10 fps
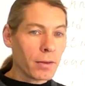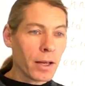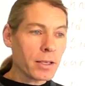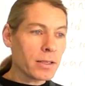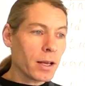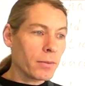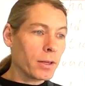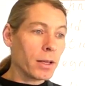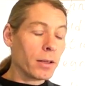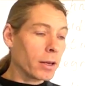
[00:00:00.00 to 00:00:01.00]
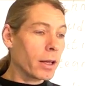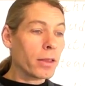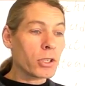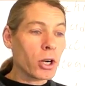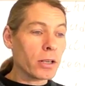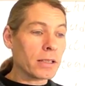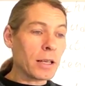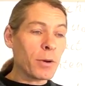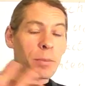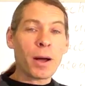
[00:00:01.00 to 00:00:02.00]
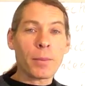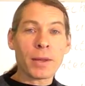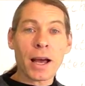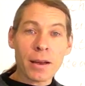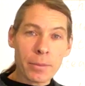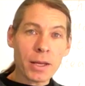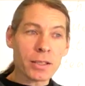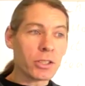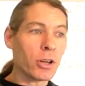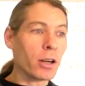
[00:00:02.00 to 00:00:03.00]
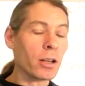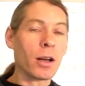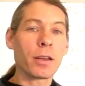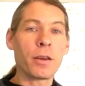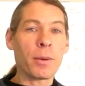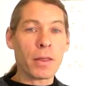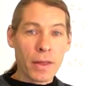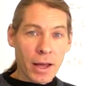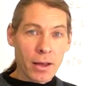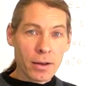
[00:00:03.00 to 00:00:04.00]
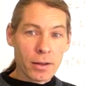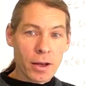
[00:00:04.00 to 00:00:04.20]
I just have to look at the chart and see what popped out at me and start talking about that.